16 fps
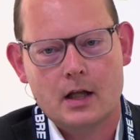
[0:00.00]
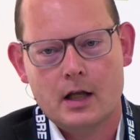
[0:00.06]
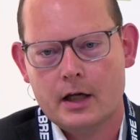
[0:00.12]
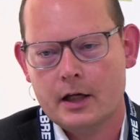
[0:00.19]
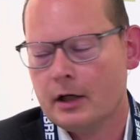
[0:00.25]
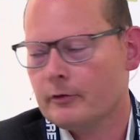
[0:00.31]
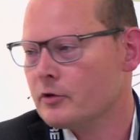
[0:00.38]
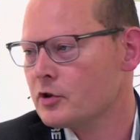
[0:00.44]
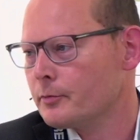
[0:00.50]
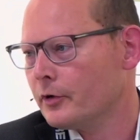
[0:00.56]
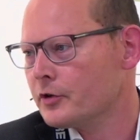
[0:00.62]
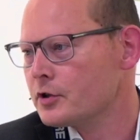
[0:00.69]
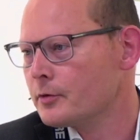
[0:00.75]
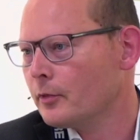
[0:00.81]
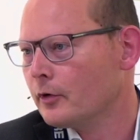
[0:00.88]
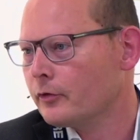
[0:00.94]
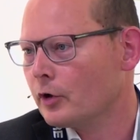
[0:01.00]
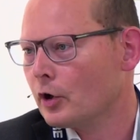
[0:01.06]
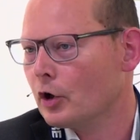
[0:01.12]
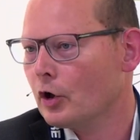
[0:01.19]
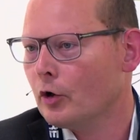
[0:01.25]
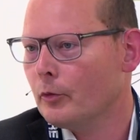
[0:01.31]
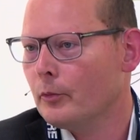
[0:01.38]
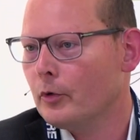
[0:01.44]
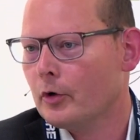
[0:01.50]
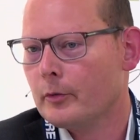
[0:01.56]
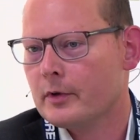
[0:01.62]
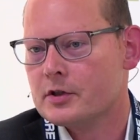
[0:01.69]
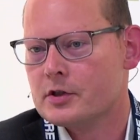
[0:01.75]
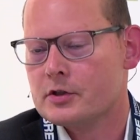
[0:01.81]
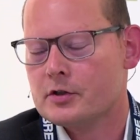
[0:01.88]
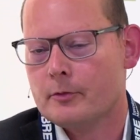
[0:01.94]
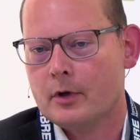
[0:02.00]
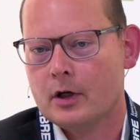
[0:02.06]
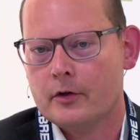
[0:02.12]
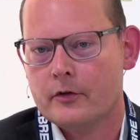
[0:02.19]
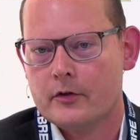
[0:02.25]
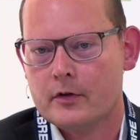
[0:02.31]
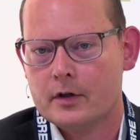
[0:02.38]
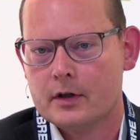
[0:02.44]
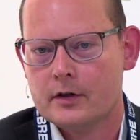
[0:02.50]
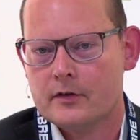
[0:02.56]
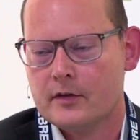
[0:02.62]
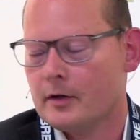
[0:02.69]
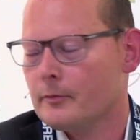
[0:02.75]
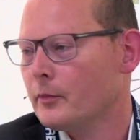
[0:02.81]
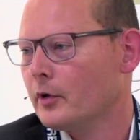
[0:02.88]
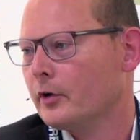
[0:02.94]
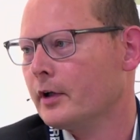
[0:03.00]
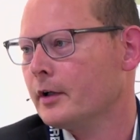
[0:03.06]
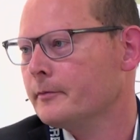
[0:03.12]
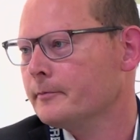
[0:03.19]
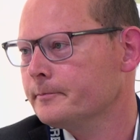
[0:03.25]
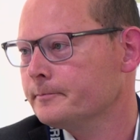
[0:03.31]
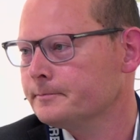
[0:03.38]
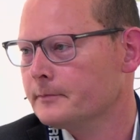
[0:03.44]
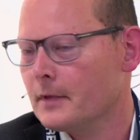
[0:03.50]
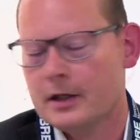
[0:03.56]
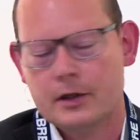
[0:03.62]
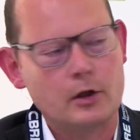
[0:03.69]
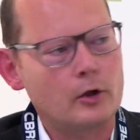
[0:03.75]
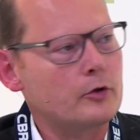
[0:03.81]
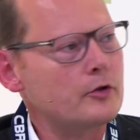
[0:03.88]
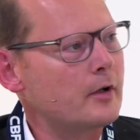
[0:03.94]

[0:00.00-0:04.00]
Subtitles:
and I'm responsible for the loan book, which is around 10 billion in